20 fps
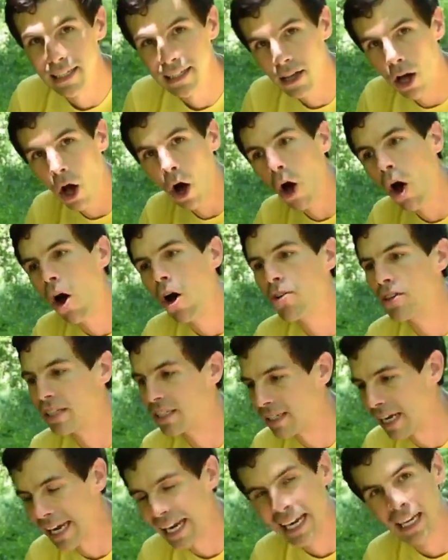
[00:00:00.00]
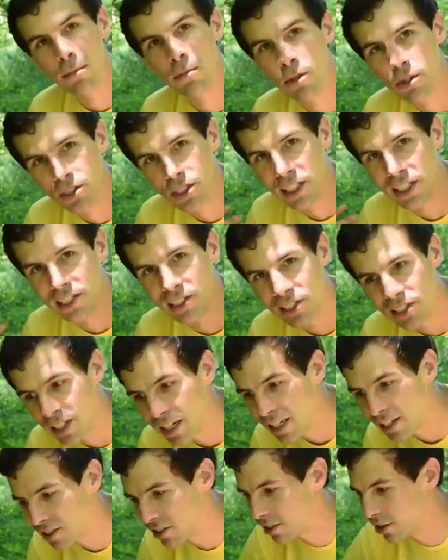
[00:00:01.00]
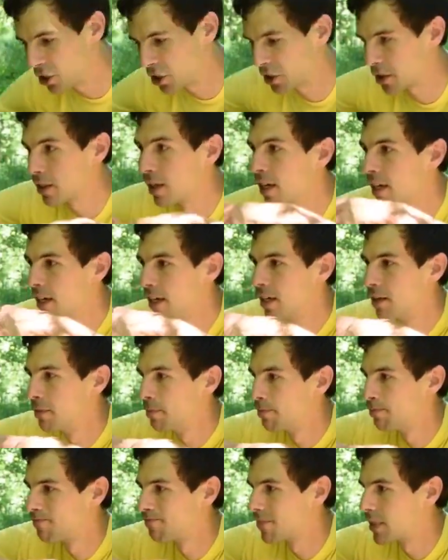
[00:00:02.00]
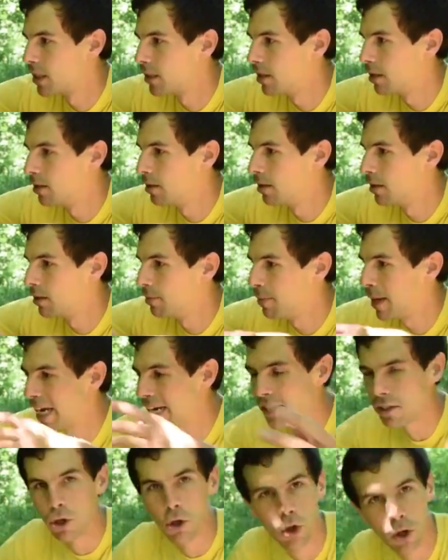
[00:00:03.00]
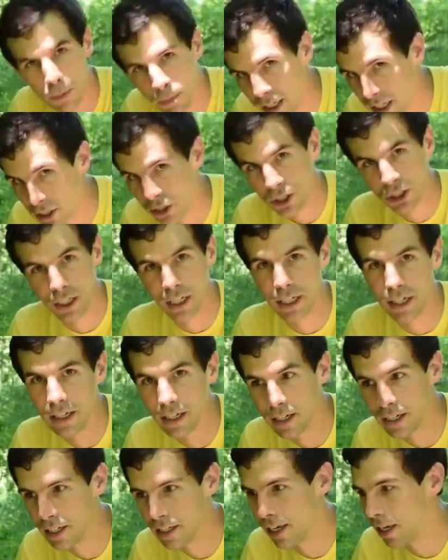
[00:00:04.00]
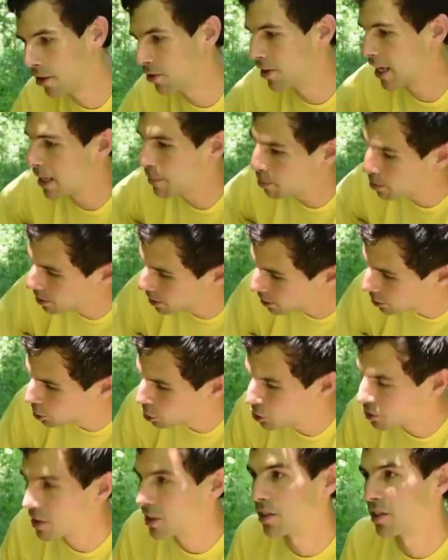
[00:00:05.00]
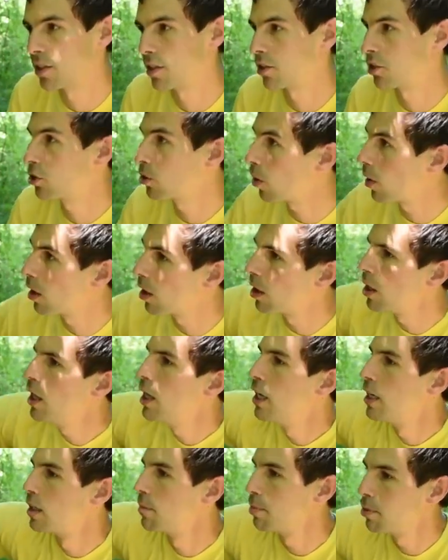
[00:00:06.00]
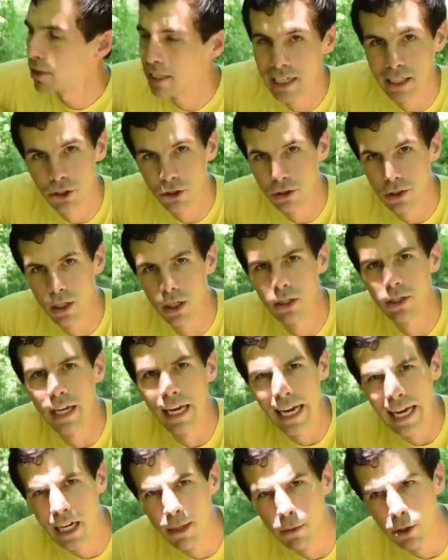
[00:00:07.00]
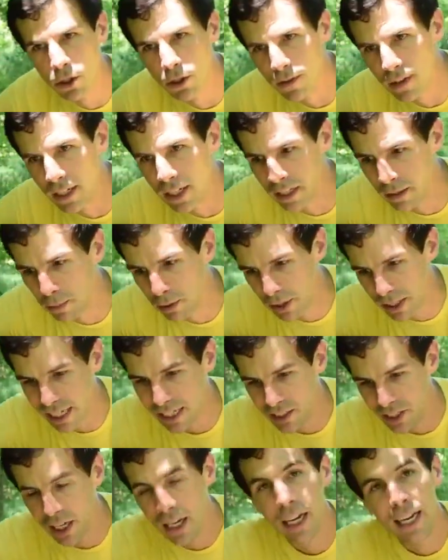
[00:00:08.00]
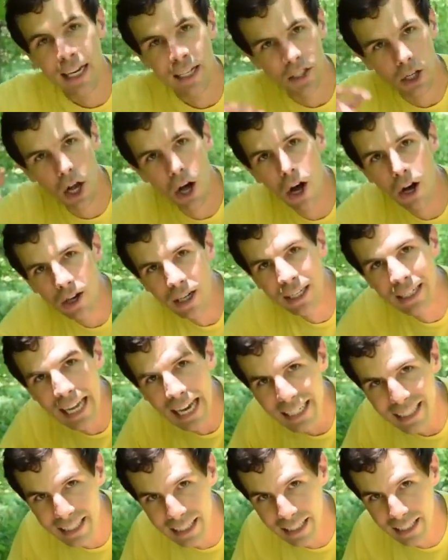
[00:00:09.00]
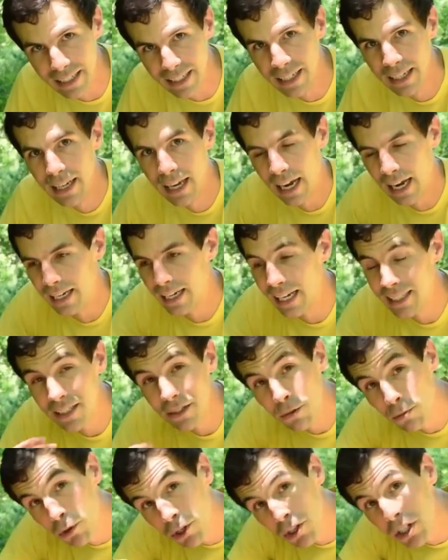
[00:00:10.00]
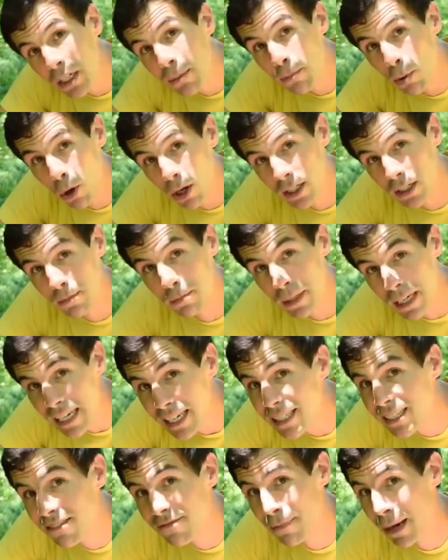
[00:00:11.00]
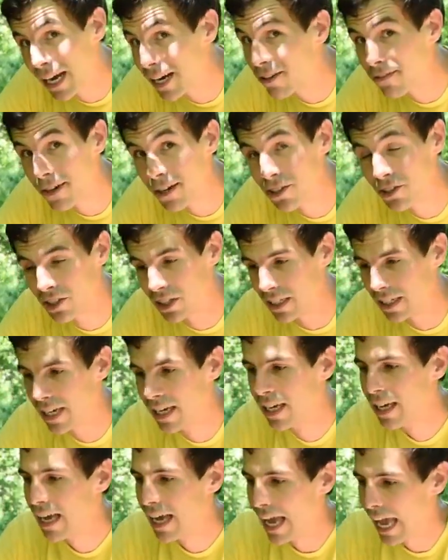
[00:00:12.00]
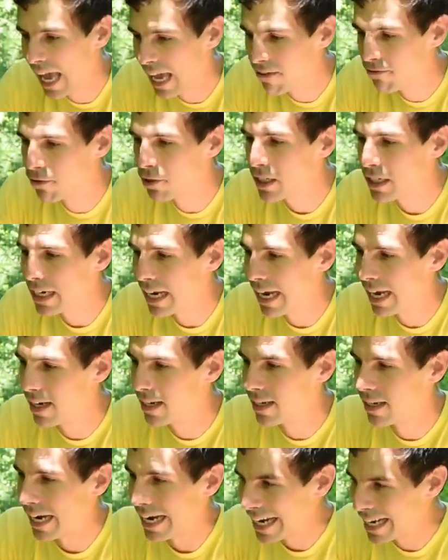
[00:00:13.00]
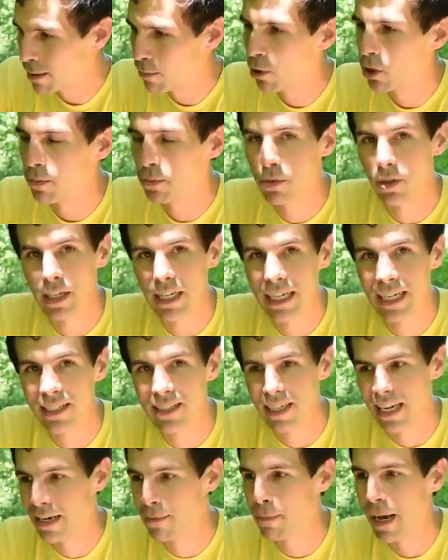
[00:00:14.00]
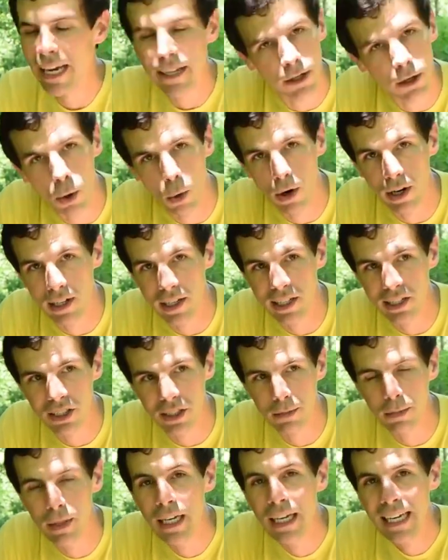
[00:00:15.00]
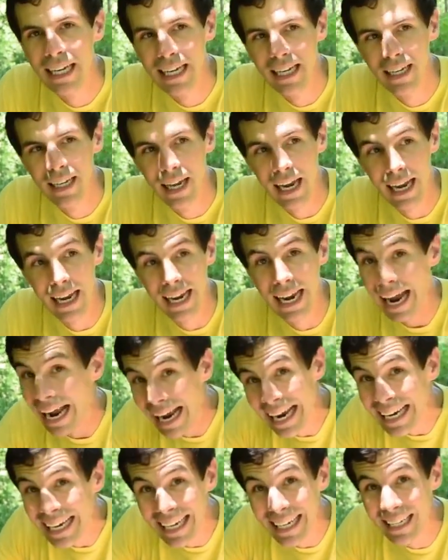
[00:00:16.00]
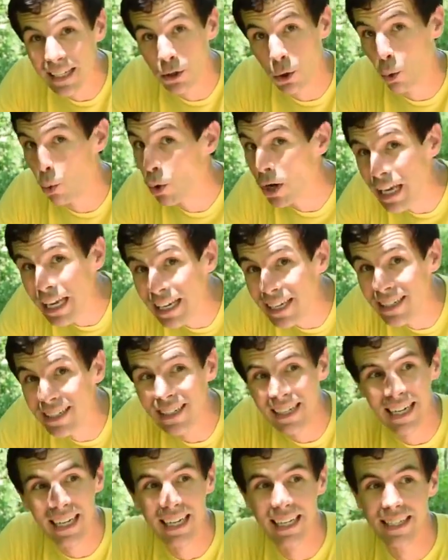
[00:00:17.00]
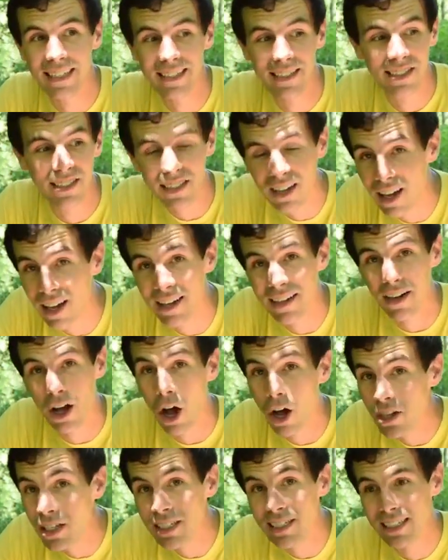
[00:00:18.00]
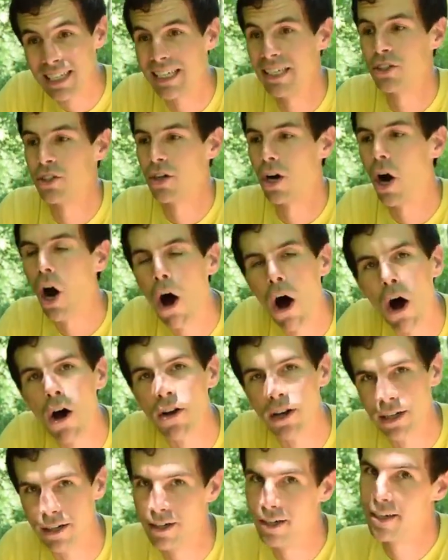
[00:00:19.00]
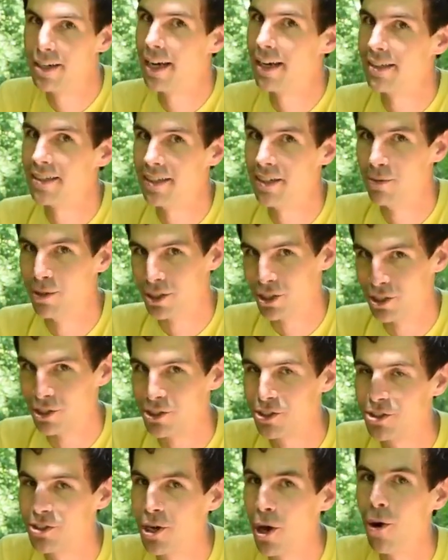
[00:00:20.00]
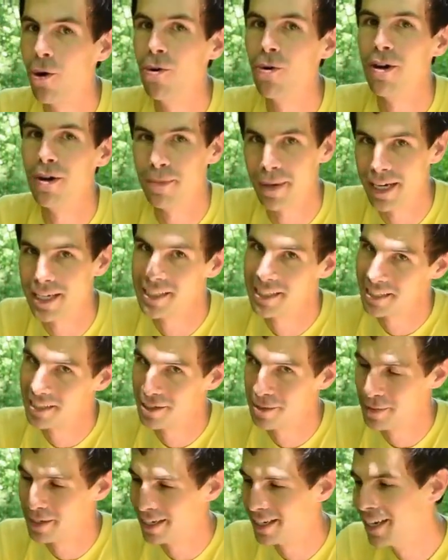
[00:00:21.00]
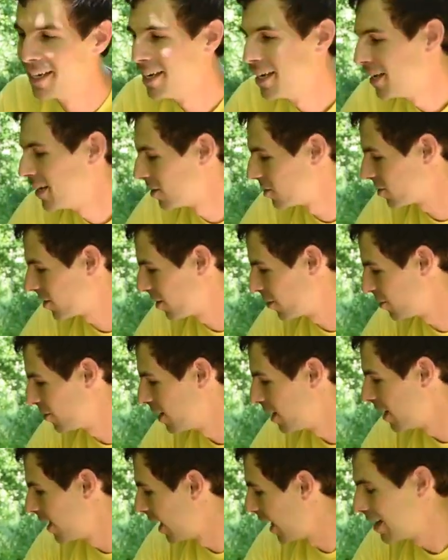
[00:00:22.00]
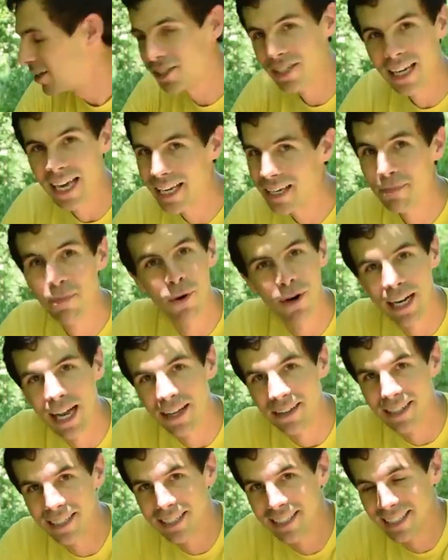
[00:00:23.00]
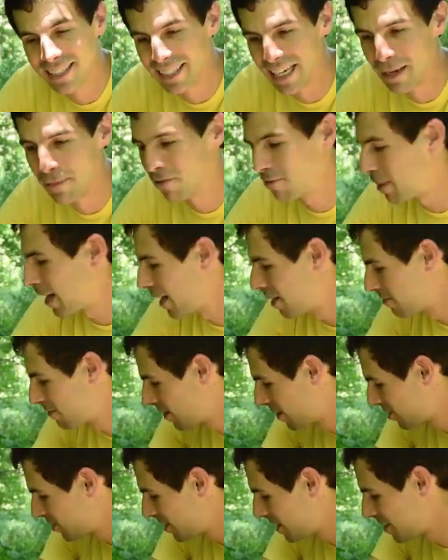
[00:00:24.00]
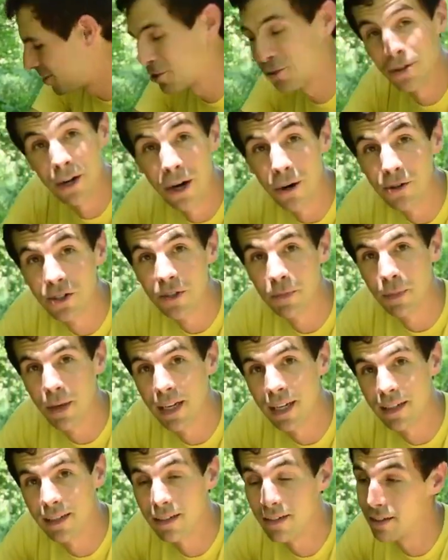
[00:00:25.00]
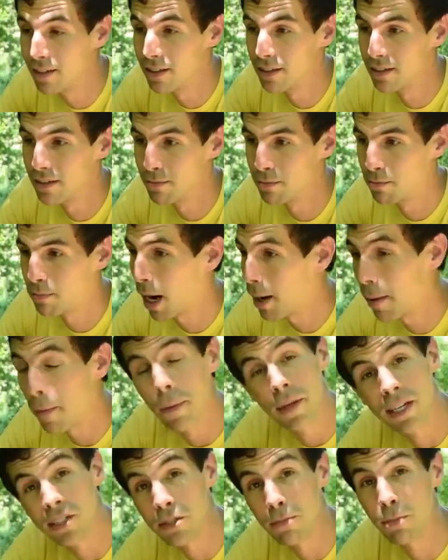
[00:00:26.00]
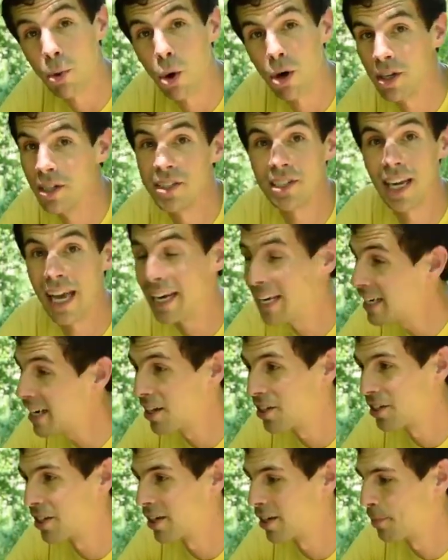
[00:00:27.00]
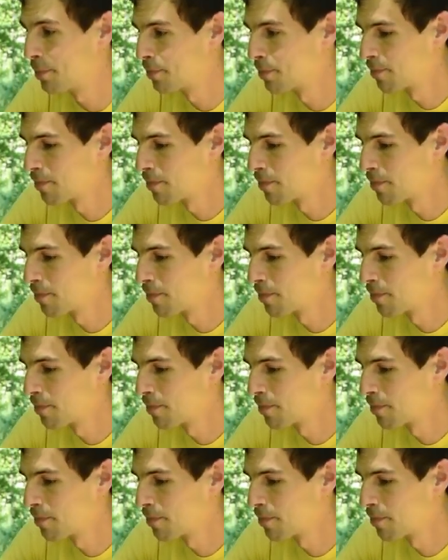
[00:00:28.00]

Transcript: that all these animals exist to just paint the whole picture here. You know, they put nutrients in the soil, the plants grow, the animals feed on the plants. It's all connected, and that's a really important piece of biodiversity. Every animal and plant and microorganism and wind and sun and all these things are all interconnected, which is so amazing to me. So I just had to point out this example of biodiversity. It's gross, but probably as important as any other